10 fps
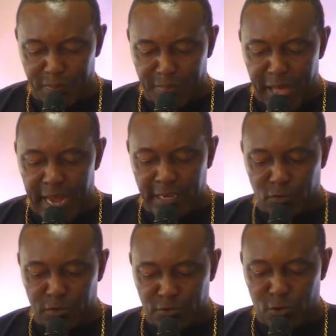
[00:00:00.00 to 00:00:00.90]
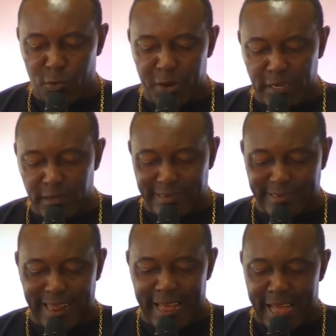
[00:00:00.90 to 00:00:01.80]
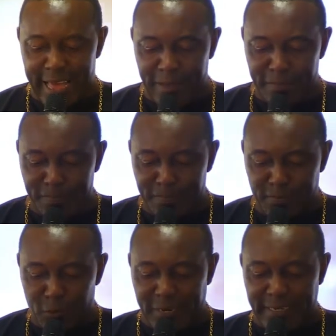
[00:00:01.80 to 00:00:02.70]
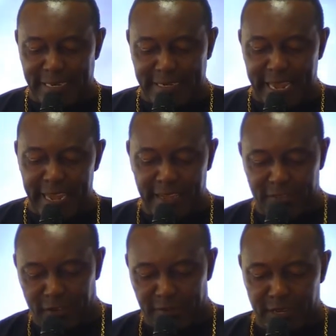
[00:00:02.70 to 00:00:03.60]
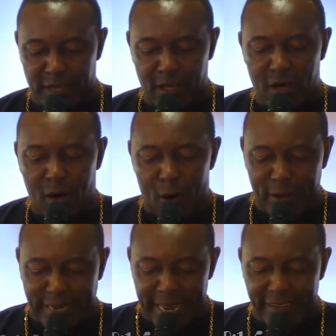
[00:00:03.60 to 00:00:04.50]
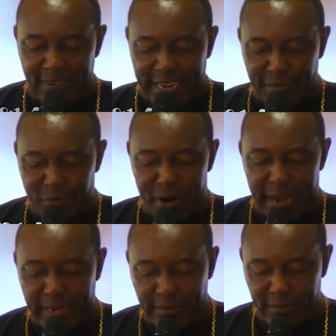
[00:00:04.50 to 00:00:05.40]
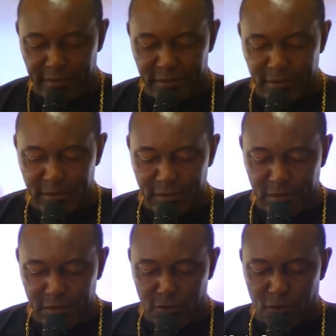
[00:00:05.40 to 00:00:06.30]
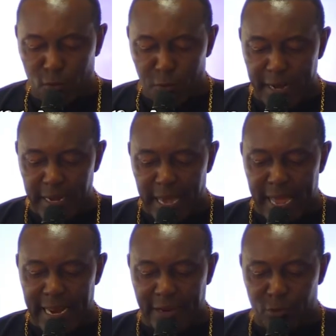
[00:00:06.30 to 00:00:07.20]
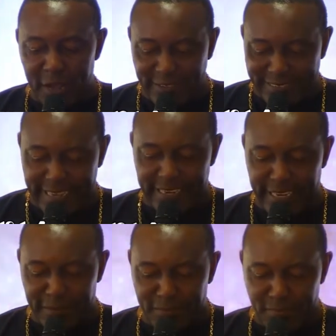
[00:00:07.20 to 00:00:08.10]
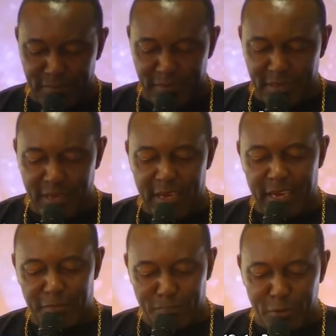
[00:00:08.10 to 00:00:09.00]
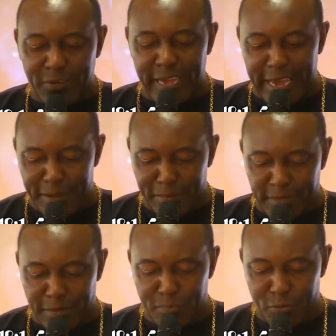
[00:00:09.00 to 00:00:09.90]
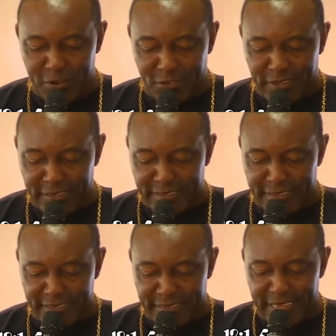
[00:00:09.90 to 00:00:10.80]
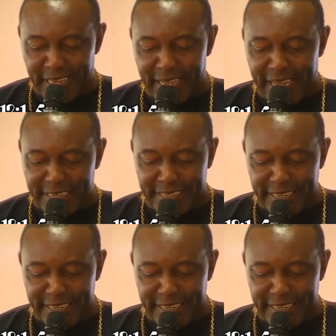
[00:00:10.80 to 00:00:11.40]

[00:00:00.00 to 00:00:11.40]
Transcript: now it was during the time, during the days of the unleavened bread. So when he had arrested him, he put him in the prison and